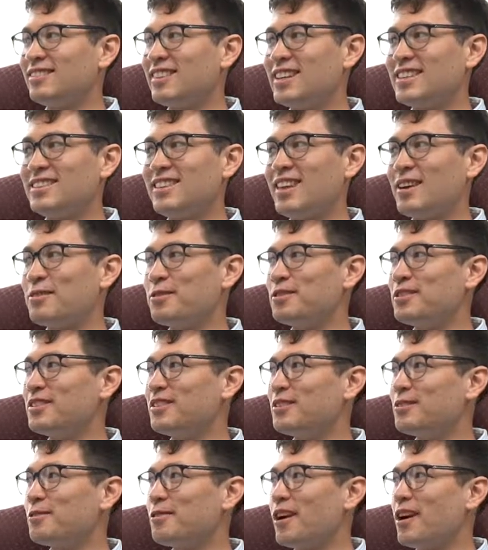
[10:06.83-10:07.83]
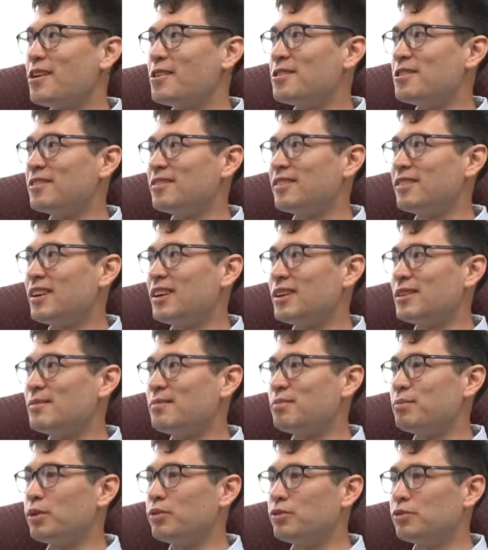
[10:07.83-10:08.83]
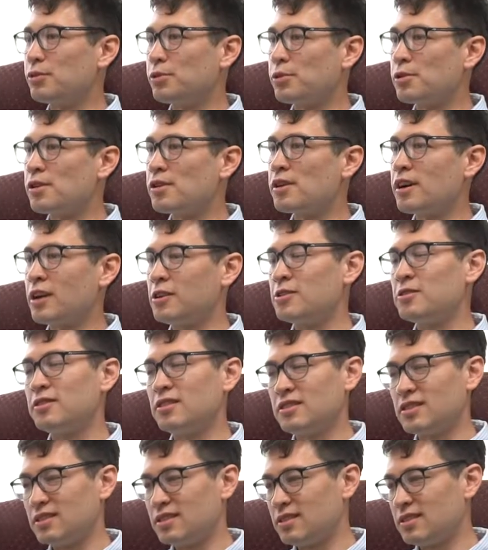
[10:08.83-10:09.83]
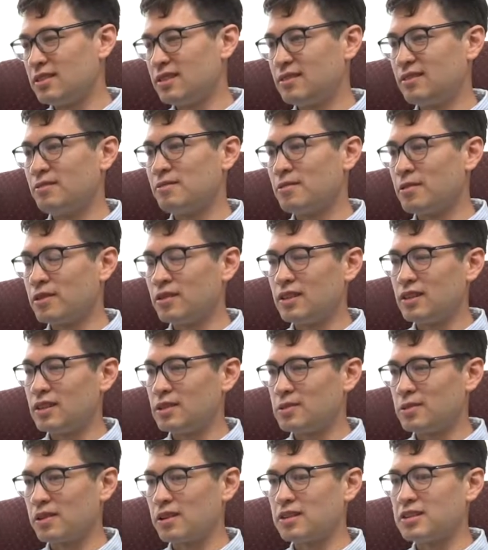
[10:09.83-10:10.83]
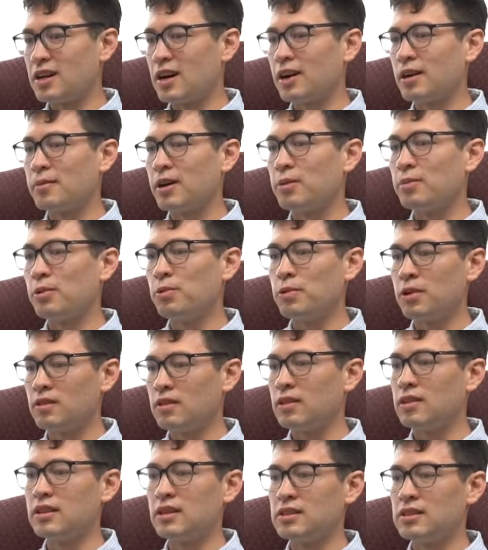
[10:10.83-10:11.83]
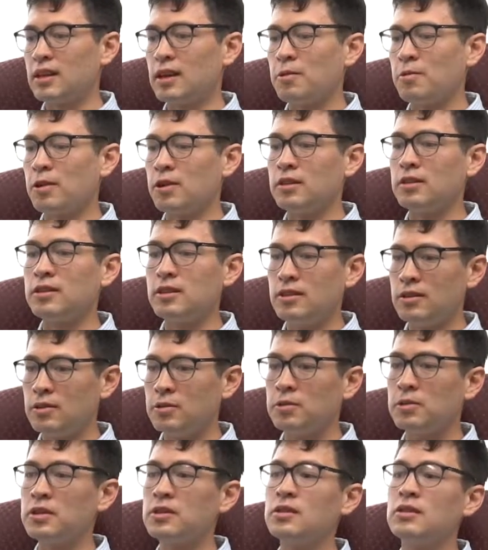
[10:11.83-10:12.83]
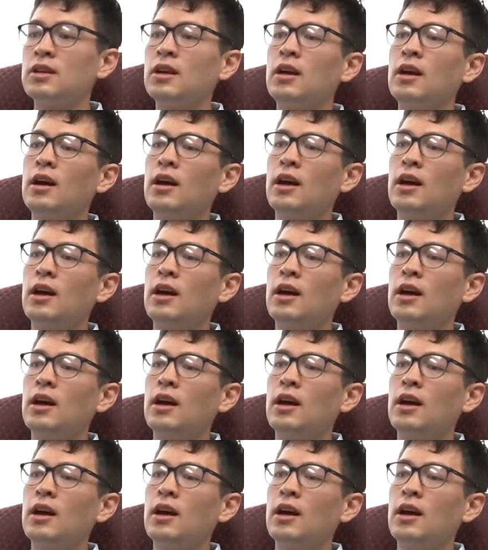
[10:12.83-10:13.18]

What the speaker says: That wasn't the route. Before, I know this is one of the things we're going to talk about, but one of the things that I wanted to do was